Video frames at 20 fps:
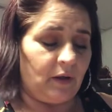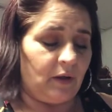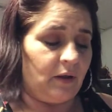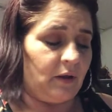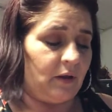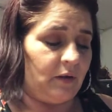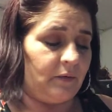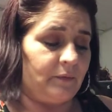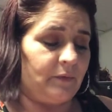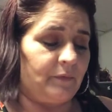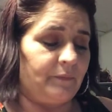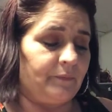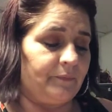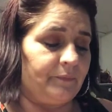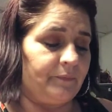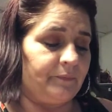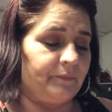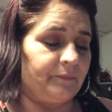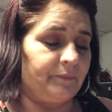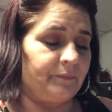
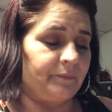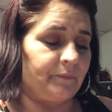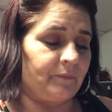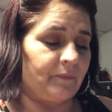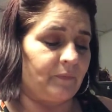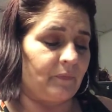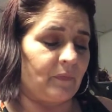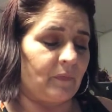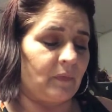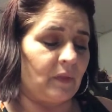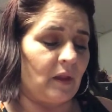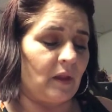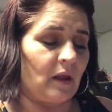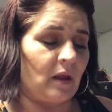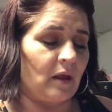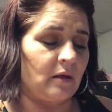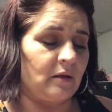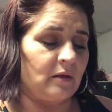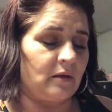Nobody speaks.